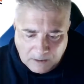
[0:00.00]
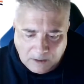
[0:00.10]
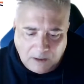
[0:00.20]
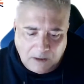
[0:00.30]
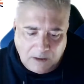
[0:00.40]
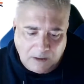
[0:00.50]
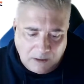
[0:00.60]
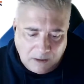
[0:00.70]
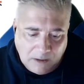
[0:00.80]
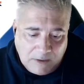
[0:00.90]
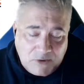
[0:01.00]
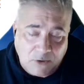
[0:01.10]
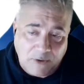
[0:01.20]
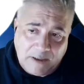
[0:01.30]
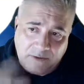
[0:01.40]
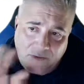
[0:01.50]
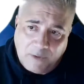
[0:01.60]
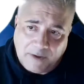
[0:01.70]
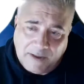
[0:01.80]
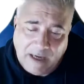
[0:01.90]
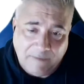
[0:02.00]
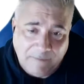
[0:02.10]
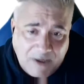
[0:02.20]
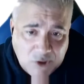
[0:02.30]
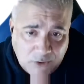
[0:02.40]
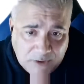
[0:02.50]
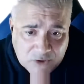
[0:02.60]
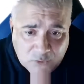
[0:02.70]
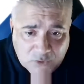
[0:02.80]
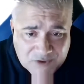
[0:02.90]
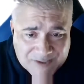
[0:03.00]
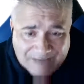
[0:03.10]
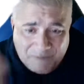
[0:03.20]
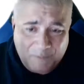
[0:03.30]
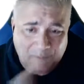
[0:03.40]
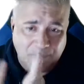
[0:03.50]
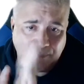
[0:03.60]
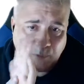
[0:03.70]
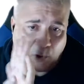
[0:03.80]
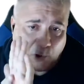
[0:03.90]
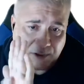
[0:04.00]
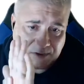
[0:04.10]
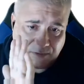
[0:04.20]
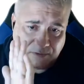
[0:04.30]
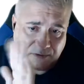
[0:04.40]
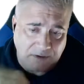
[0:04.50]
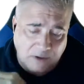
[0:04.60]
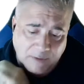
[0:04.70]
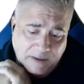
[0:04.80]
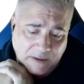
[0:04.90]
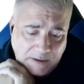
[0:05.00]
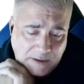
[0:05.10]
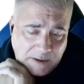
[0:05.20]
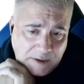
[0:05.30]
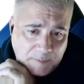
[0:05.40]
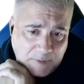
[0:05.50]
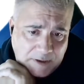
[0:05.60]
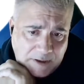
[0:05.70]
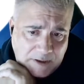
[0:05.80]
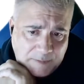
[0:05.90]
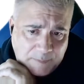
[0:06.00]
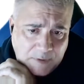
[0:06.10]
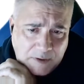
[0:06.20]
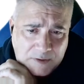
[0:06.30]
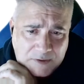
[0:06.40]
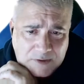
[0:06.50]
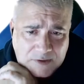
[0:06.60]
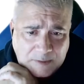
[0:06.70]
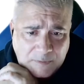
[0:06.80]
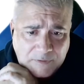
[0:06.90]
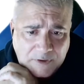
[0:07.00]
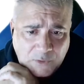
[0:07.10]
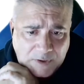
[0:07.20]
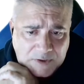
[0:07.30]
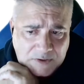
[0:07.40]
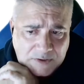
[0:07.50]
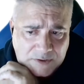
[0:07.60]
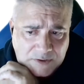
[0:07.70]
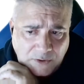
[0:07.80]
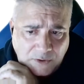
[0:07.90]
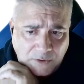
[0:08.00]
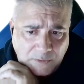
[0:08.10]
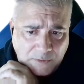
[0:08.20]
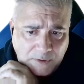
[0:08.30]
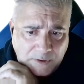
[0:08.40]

So in TOEIC, you have actually 7 parts to TOEIC, but some of the questions are,